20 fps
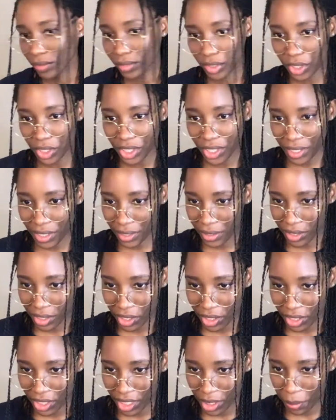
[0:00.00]
Did
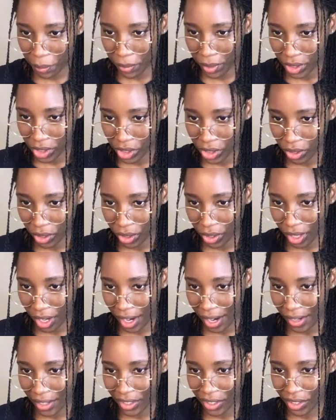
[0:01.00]
you just put your
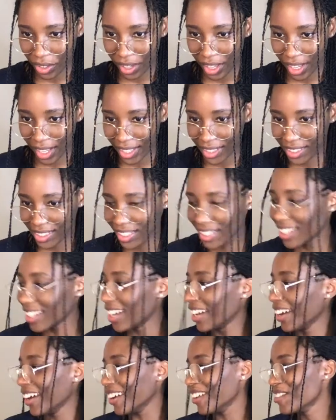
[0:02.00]
age?
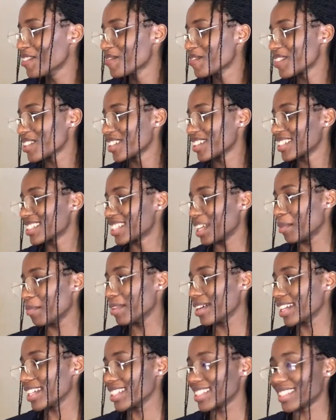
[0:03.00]

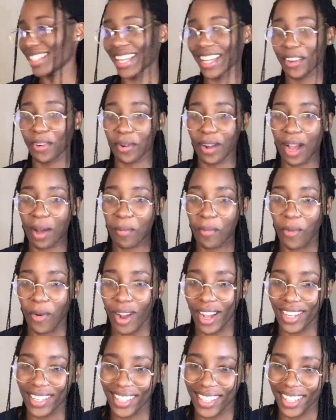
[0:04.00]
Somebody said I'm
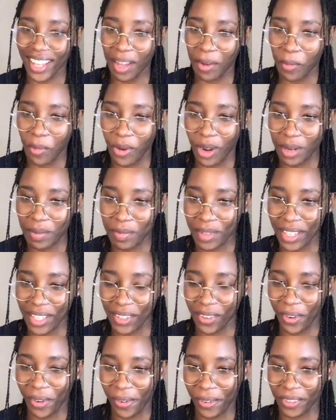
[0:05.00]
1
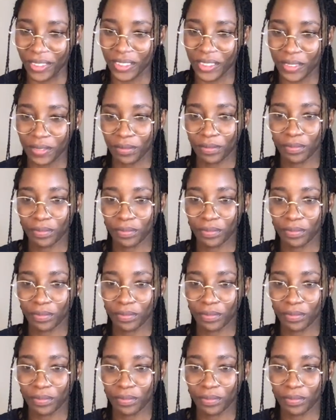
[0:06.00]
minute old.